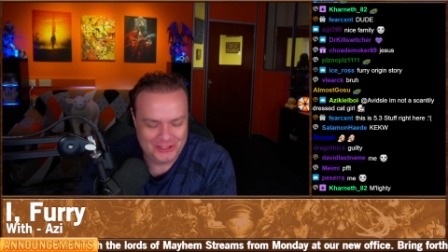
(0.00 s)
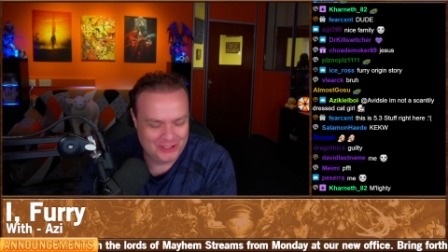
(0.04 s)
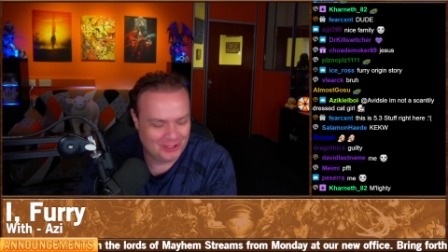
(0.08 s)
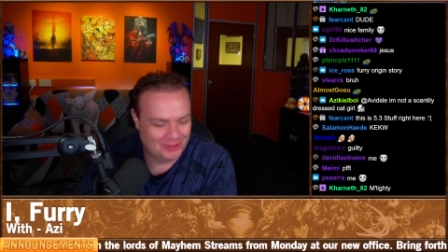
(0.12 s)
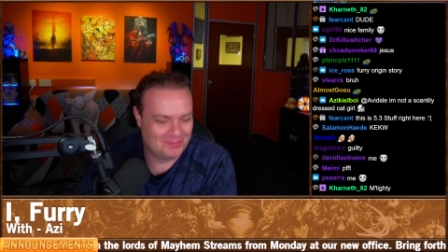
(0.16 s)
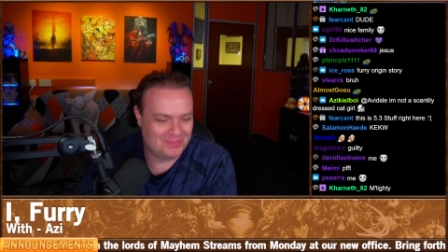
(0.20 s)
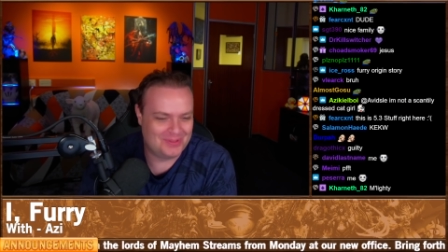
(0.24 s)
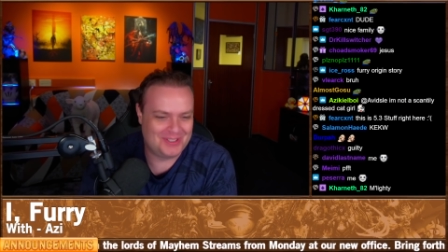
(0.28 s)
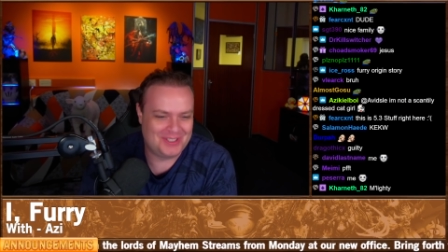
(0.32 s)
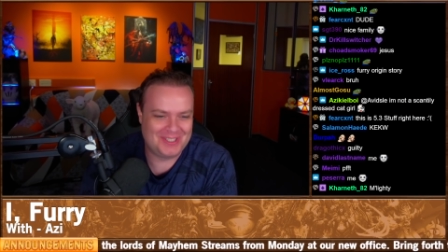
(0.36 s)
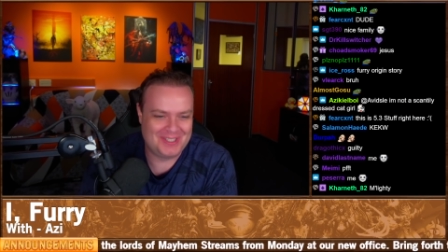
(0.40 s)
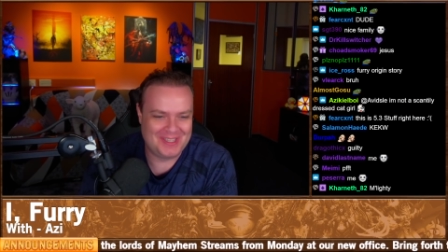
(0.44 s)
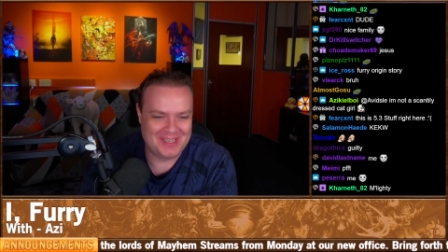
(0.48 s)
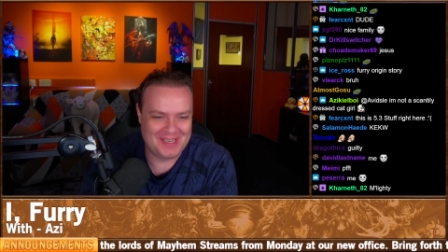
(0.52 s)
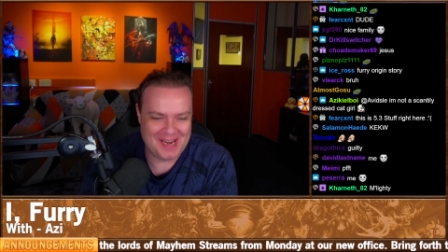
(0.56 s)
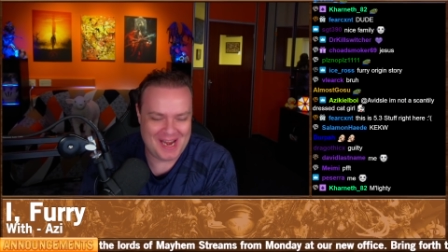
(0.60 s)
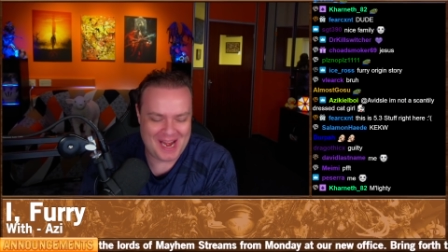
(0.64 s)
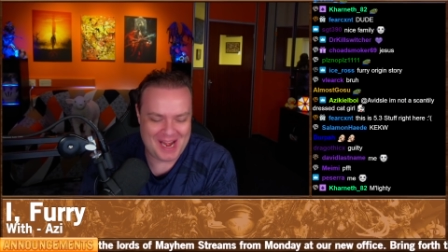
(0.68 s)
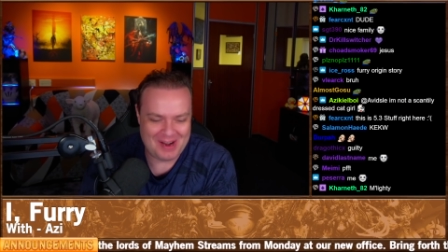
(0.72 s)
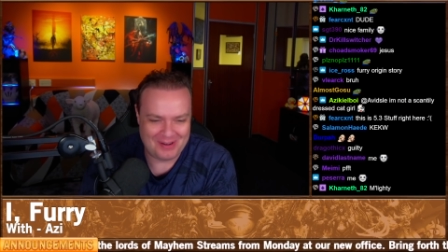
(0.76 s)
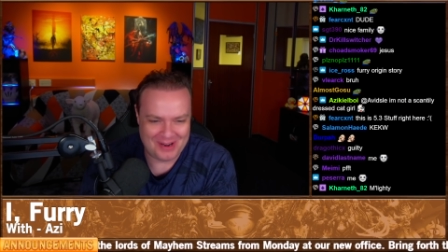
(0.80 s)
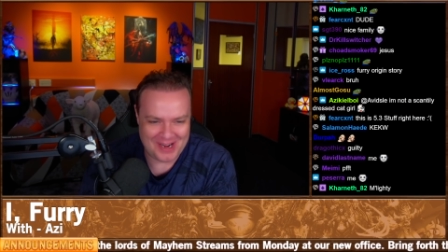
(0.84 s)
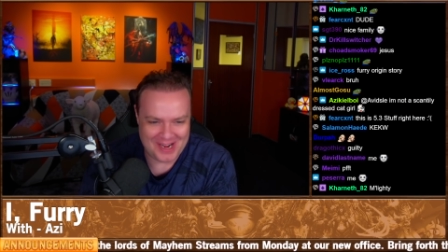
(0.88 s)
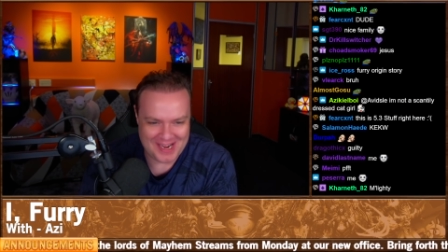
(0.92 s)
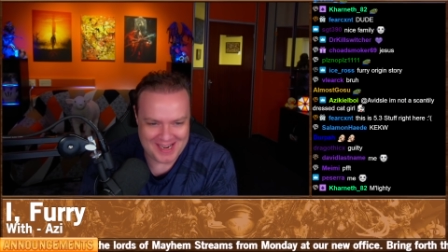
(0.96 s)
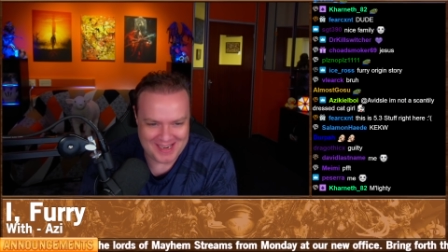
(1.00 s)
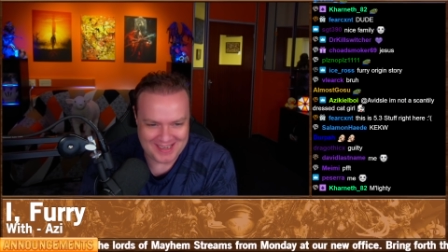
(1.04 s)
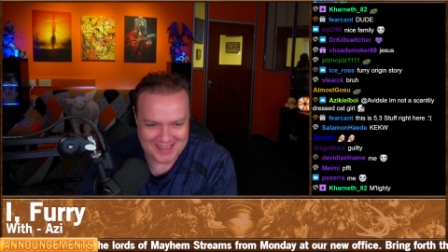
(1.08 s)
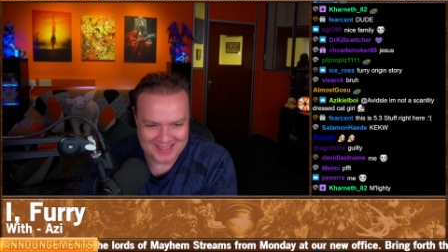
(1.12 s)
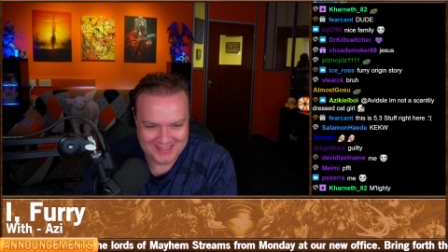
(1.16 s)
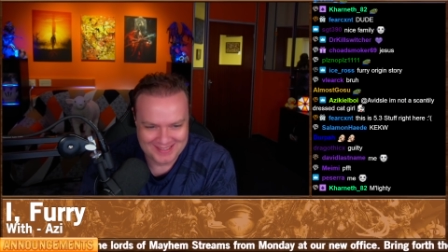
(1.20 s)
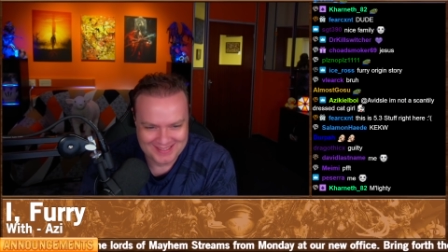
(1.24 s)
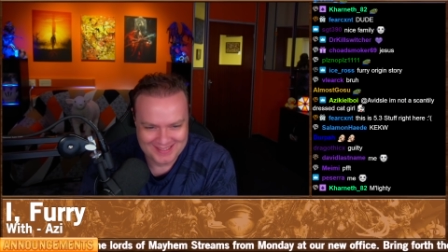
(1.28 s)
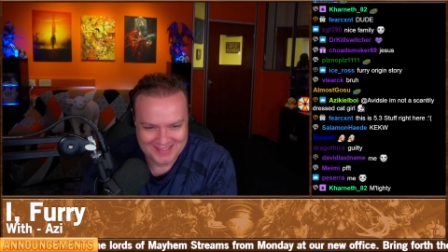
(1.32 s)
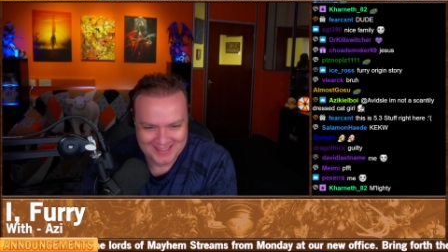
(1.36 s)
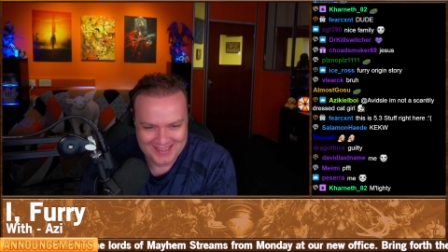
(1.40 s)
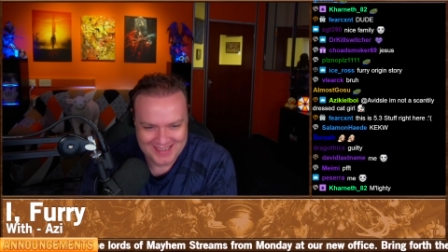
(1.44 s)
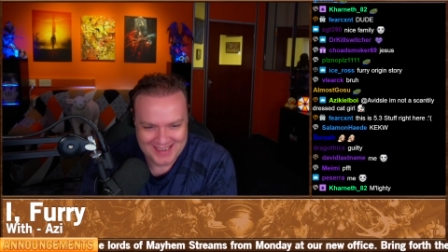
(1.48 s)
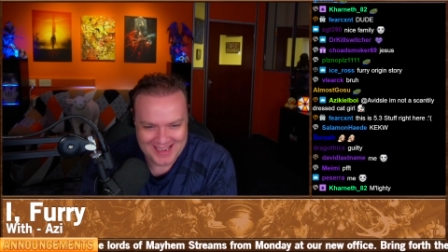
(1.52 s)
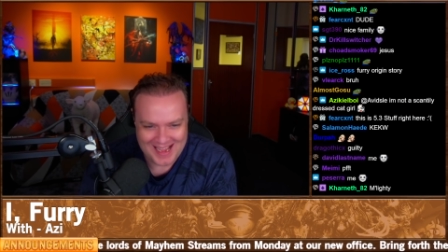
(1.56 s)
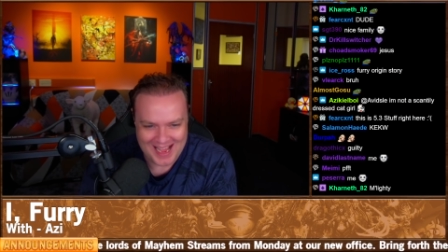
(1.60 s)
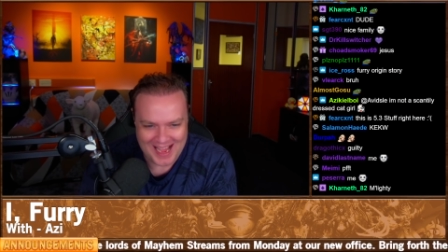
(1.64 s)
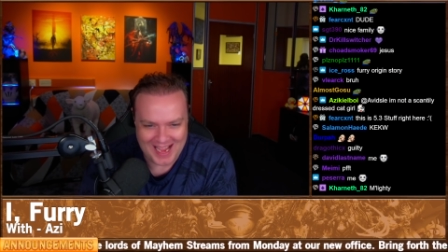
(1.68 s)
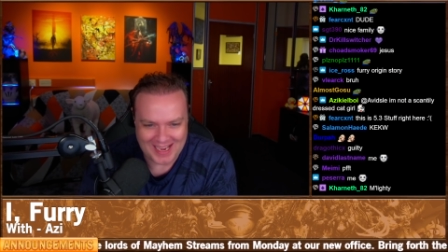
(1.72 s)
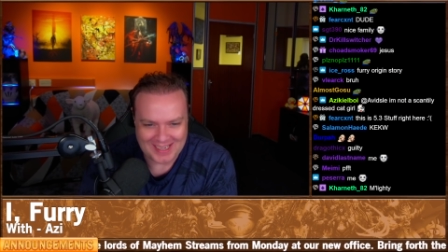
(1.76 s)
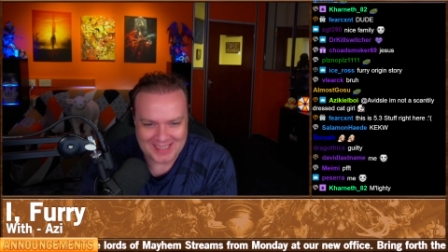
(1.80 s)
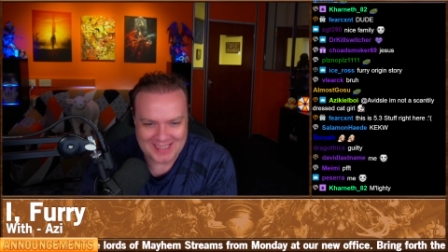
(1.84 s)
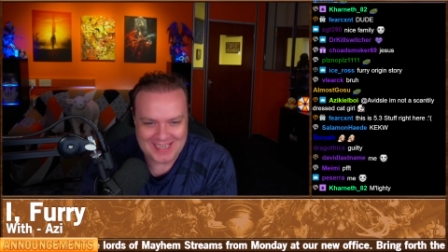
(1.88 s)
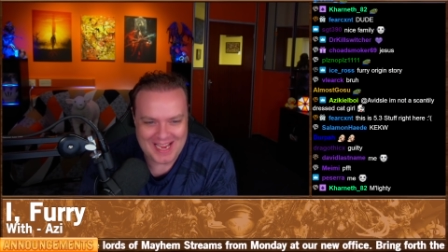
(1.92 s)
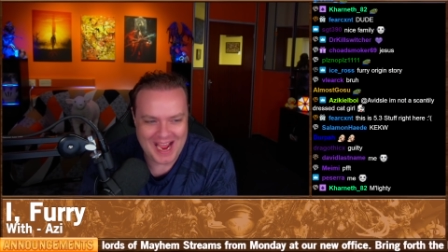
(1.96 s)
jumped to their aid
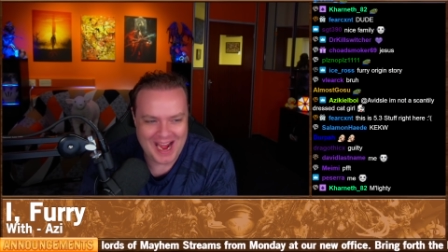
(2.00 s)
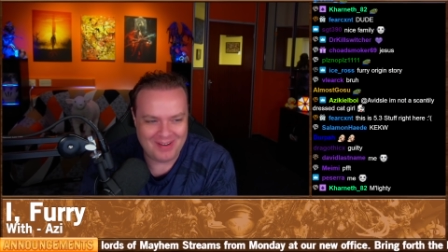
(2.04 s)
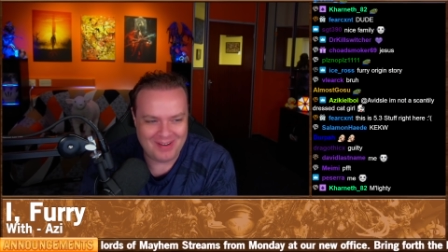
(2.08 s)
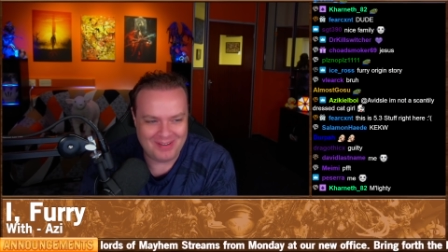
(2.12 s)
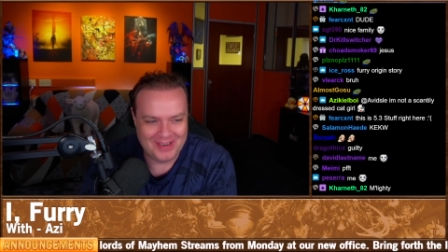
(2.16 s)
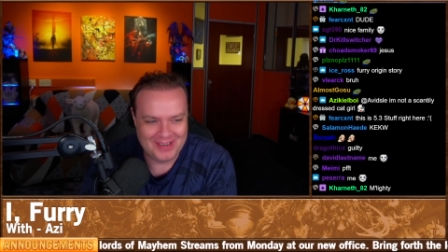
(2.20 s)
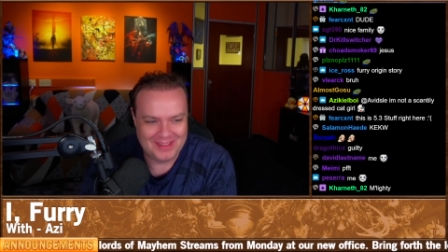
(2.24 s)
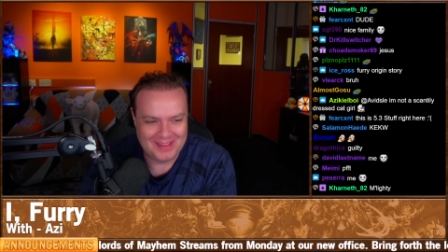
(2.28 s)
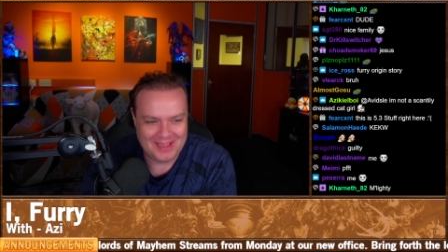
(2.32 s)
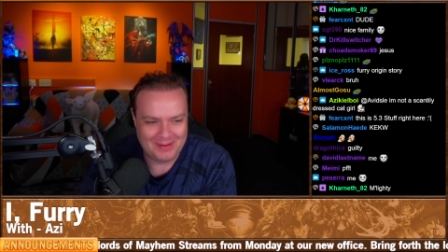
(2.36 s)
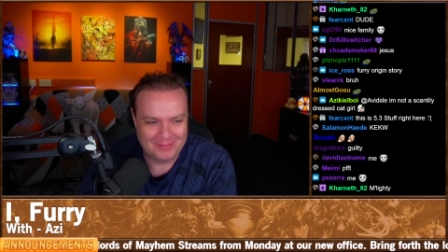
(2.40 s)
and carried